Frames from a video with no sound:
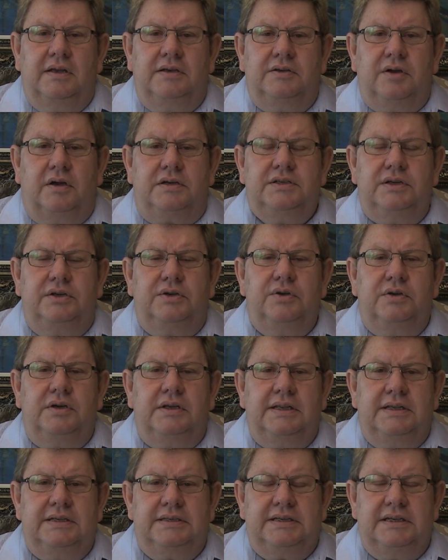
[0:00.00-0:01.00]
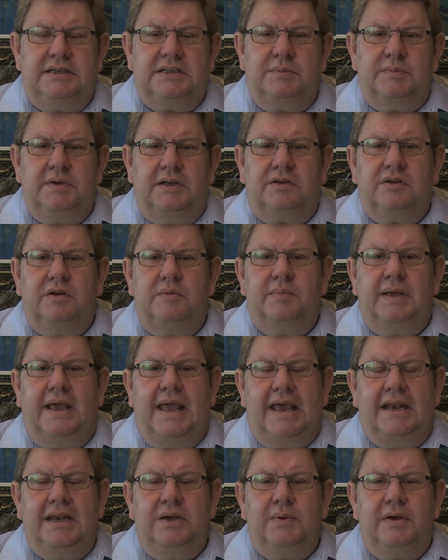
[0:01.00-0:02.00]
Dr. Google had said to me, it can
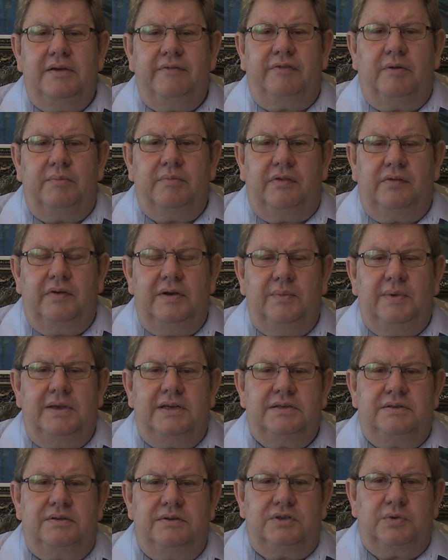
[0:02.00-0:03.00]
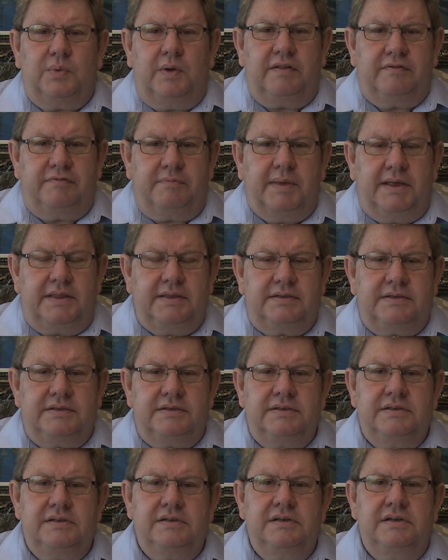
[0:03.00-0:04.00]
be anywhere from 3 weeks to 12
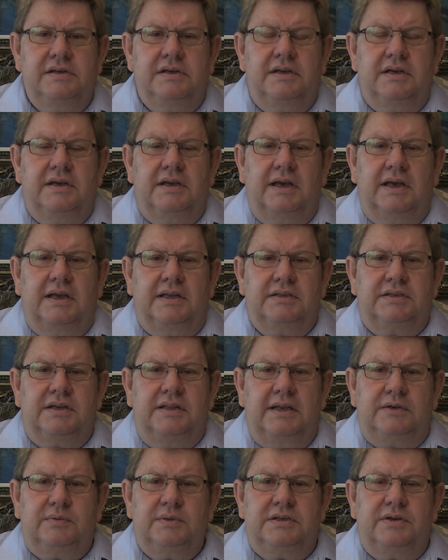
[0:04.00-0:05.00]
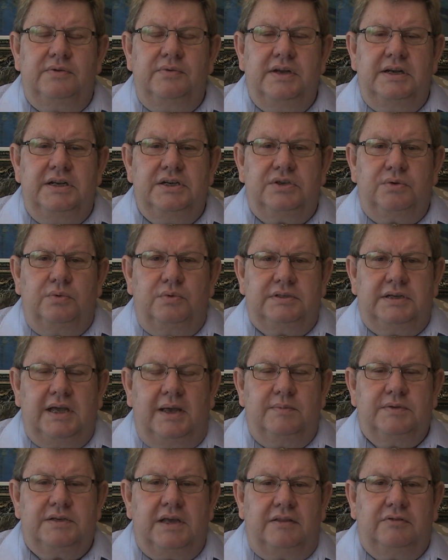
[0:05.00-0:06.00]
months. And so that was a really short
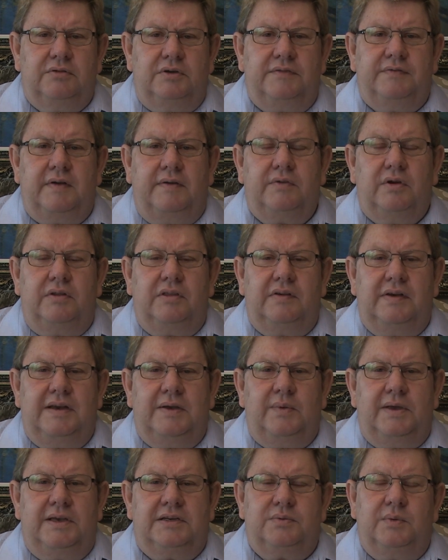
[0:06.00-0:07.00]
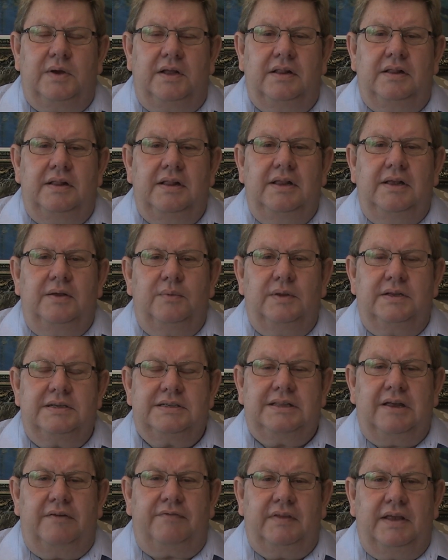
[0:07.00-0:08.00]
time. So I thought, if I've got 3 weeks, well,
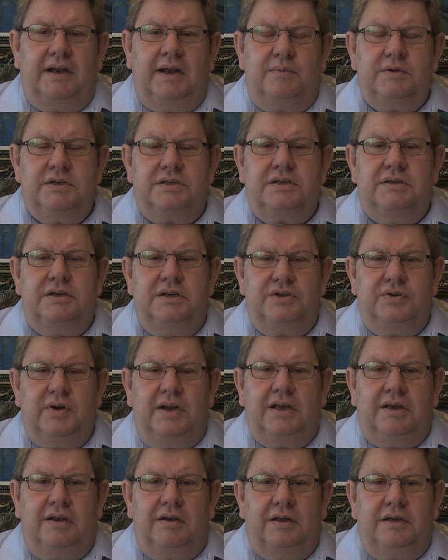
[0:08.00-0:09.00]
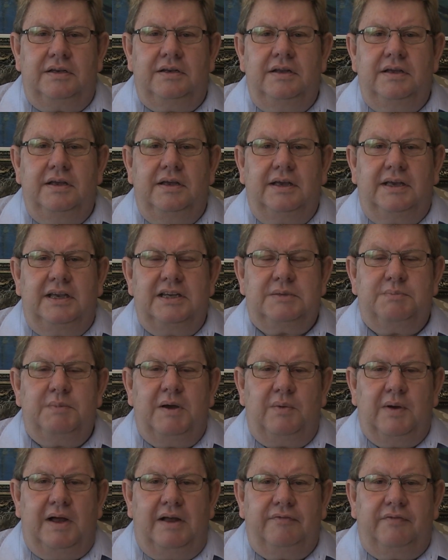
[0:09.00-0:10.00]
stuff that. I'm just going to drink a lot, kiss
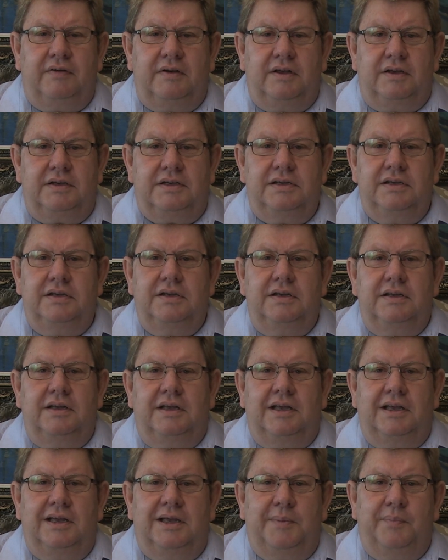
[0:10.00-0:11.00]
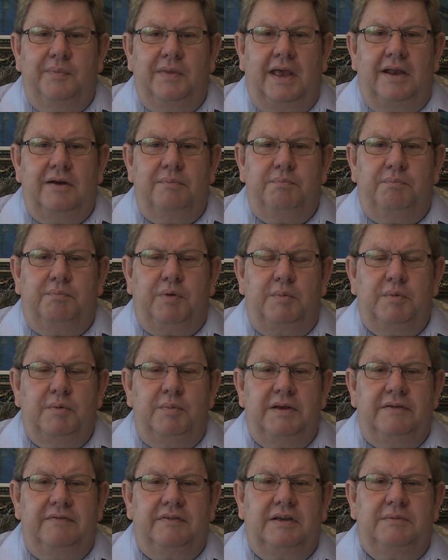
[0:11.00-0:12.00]
my wife a lot, and
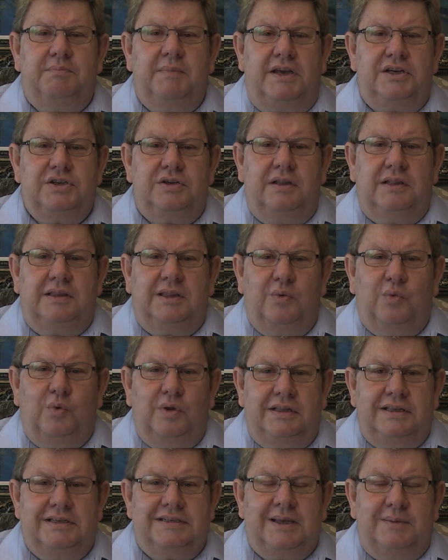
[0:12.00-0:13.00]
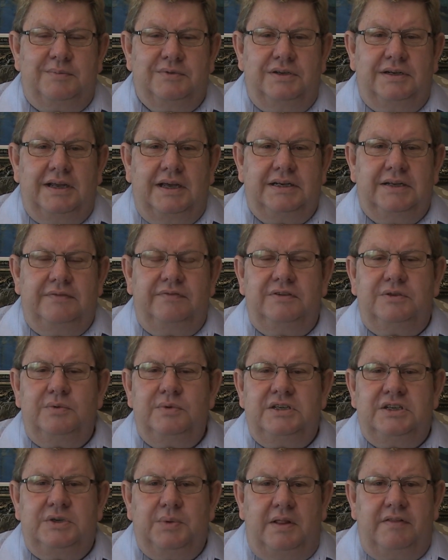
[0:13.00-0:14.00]
probably make sure that the will is up to date. If it
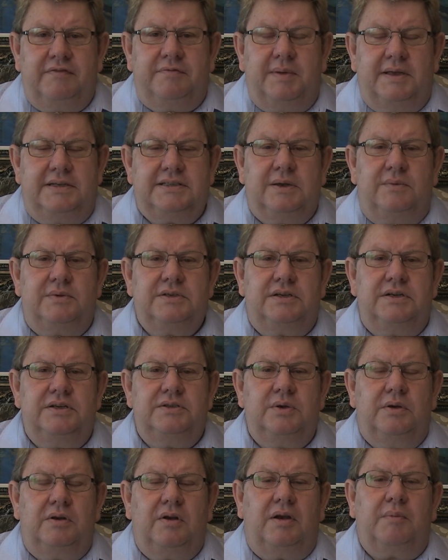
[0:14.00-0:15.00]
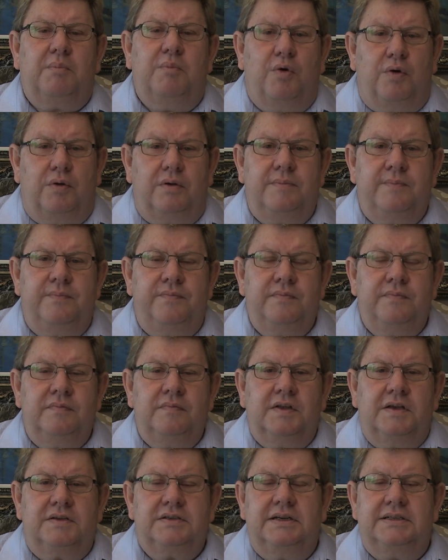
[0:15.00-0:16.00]
was 12 months, I was going to do a lot more.
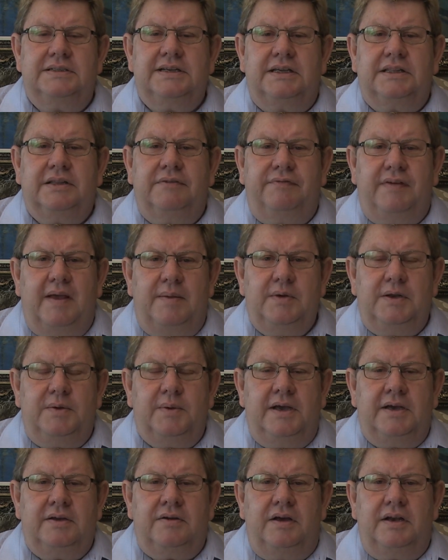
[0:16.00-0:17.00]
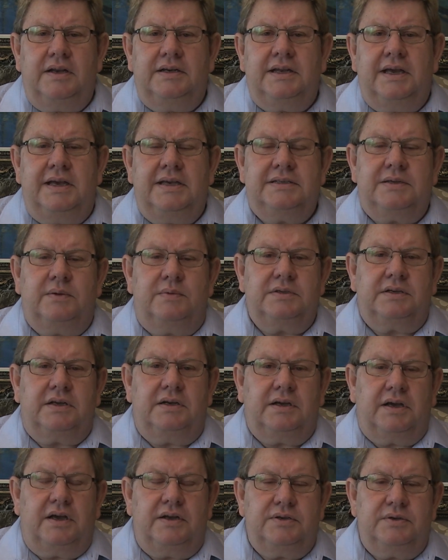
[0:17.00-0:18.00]
It's going to take the family away on holidays. I was
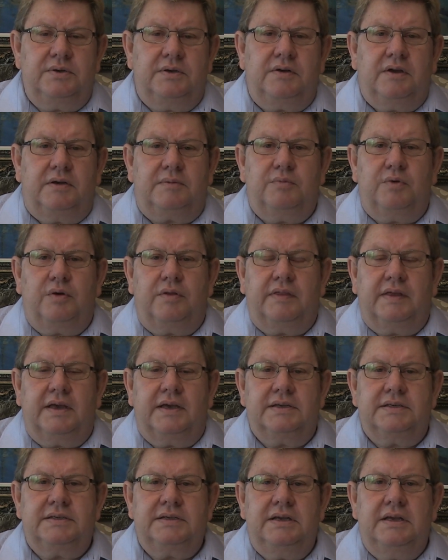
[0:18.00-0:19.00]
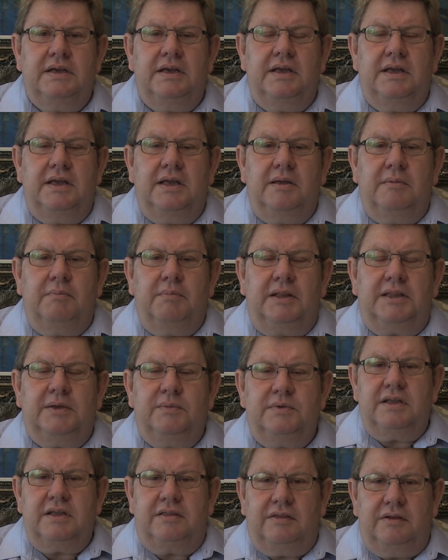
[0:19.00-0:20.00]
going to go do a lot more things. But
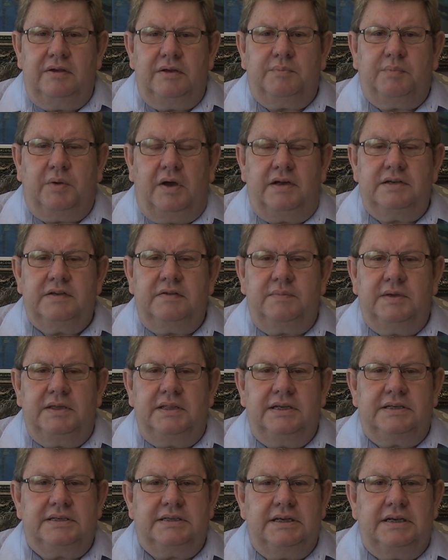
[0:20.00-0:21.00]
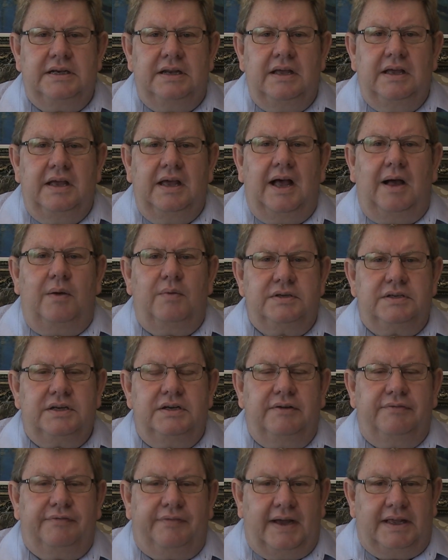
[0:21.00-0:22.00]
a third part of me that said I was
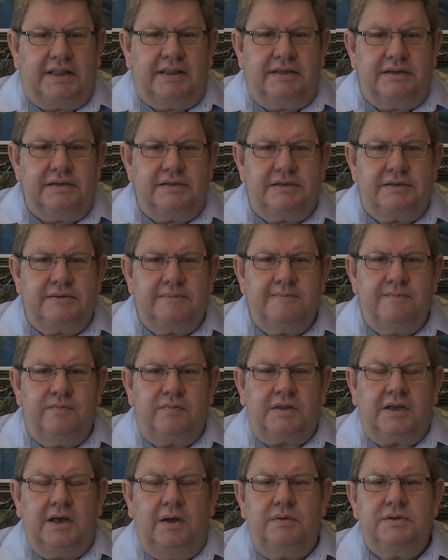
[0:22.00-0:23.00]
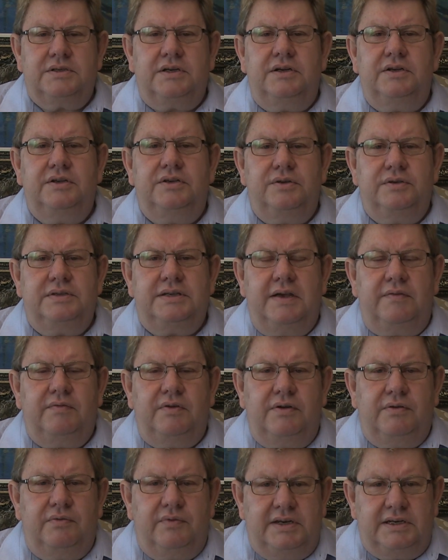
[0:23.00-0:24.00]
going to fight this. I was going to use
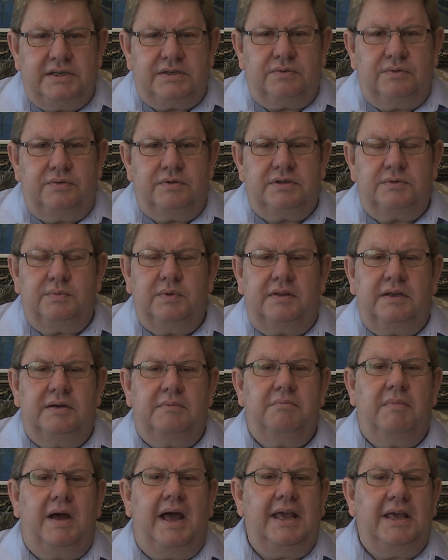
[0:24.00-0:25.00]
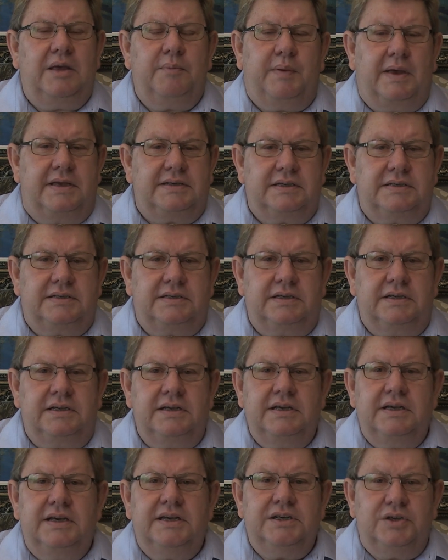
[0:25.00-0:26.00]
every resource within my capacity
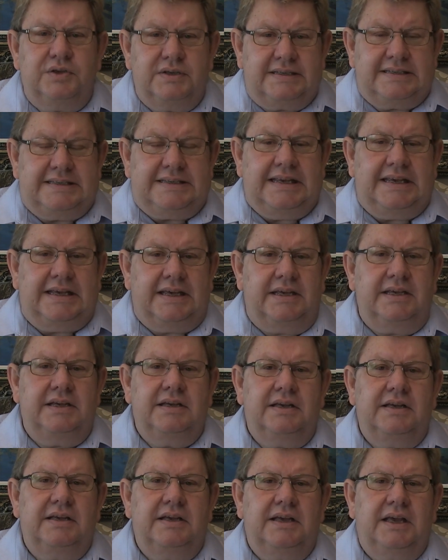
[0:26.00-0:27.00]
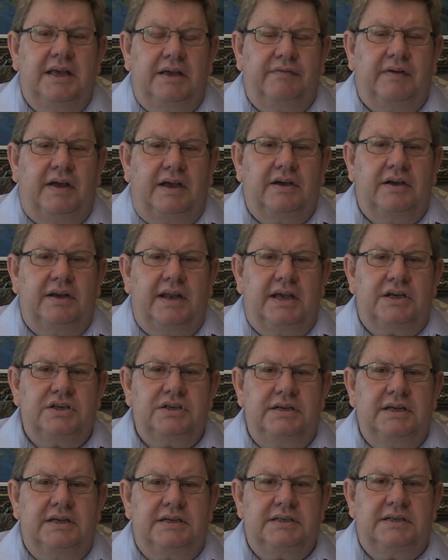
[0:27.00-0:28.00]
to see if I could
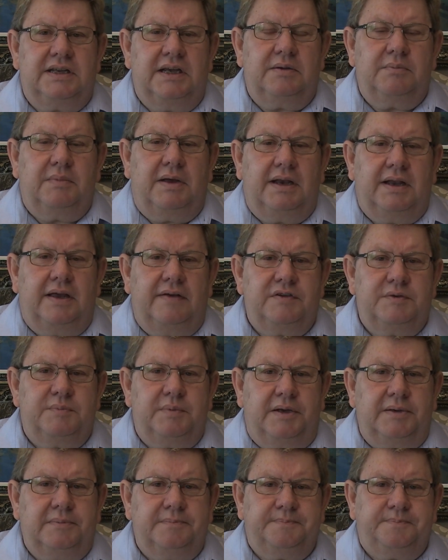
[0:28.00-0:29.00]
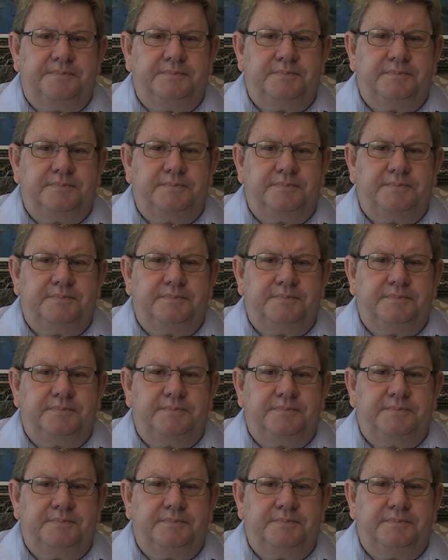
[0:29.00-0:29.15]
actually extend my lifespan.